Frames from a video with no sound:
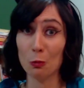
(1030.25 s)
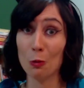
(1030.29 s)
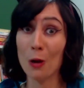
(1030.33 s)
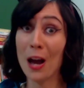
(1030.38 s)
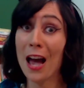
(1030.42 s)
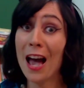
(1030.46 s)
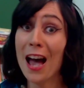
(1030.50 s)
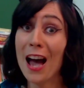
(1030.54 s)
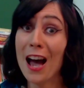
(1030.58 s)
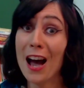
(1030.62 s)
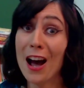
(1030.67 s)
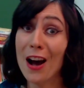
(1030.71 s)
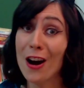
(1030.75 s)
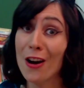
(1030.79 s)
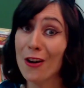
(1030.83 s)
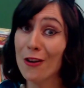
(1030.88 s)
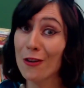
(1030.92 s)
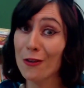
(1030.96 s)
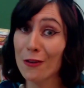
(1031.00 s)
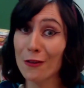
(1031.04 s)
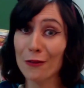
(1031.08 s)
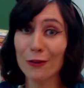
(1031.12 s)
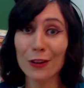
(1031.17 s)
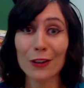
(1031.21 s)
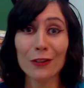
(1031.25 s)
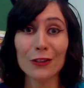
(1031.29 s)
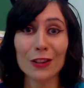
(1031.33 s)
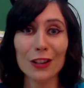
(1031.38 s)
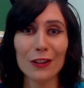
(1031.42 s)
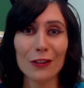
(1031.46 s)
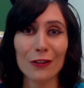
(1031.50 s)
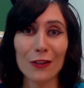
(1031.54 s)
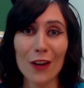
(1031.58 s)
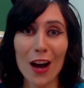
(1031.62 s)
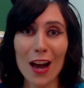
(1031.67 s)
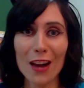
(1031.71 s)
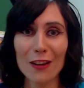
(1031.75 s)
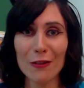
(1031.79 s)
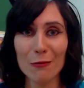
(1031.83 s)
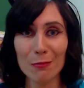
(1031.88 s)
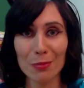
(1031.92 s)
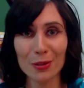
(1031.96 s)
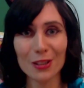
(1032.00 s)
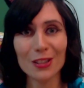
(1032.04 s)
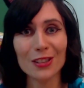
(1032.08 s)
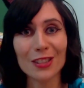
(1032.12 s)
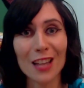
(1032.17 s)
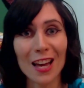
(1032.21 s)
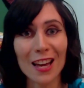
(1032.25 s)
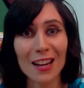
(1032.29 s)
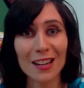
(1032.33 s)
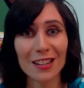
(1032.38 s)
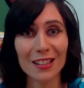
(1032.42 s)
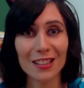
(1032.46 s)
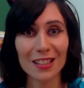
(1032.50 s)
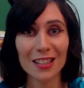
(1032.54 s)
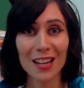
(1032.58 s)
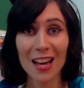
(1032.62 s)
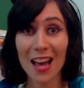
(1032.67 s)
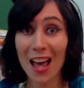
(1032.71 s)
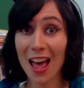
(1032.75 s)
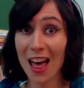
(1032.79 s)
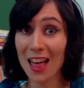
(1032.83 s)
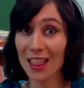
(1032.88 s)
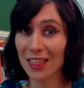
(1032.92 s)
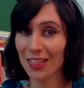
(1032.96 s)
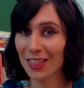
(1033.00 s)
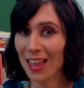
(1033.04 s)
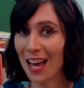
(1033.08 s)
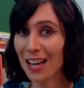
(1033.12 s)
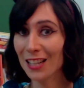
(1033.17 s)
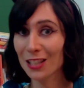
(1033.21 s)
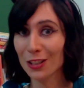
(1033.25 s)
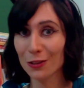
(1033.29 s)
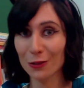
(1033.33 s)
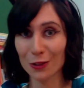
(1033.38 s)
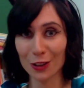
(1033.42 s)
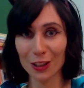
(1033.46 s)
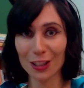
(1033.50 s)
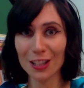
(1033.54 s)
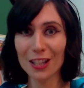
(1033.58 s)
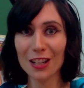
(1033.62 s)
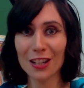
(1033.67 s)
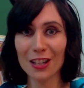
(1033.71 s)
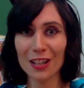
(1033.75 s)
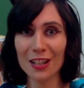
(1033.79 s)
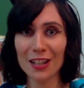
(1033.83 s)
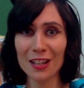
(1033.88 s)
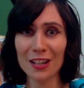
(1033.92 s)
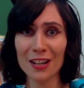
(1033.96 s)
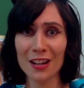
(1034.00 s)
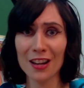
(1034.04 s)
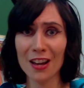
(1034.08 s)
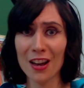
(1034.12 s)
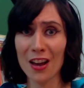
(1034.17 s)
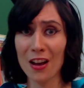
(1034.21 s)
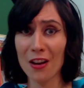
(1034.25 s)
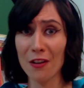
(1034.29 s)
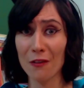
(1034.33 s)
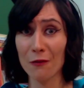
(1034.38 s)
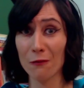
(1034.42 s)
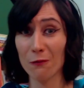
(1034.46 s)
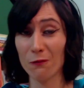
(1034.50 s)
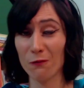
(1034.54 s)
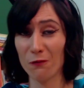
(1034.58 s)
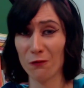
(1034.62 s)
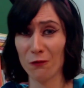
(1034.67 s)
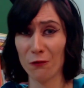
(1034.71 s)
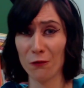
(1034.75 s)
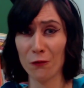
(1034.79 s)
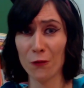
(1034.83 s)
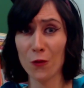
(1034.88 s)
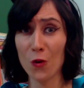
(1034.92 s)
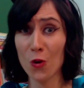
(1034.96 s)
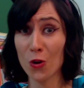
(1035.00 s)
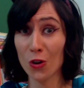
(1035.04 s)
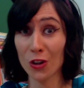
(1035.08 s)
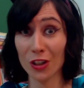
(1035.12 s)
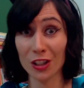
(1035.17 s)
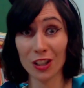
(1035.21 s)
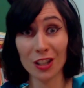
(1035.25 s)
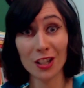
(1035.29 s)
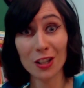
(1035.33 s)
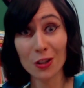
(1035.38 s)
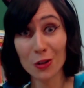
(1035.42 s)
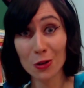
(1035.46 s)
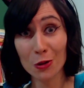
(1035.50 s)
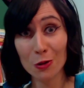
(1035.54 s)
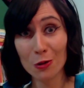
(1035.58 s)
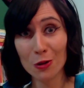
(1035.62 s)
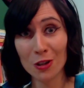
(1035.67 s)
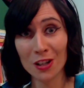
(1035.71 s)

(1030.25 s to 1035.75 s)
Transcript: wow, 55%. That's really good! For you!